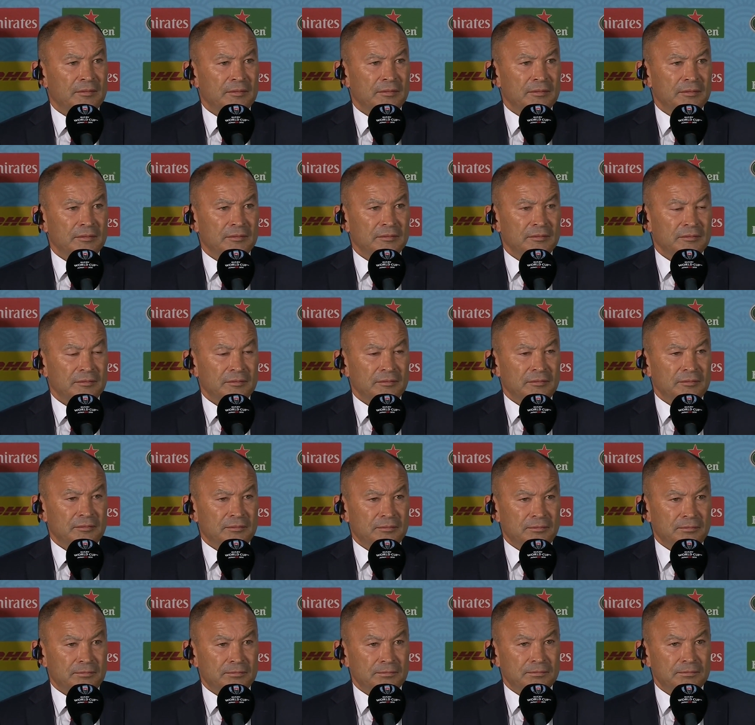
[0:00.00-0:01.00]

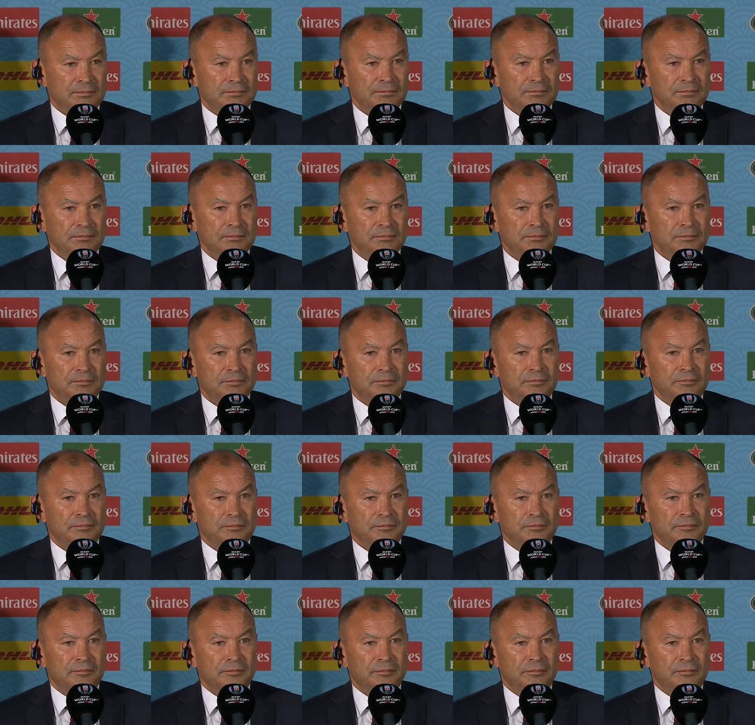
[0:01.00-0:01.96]
No one is speaking in this clip.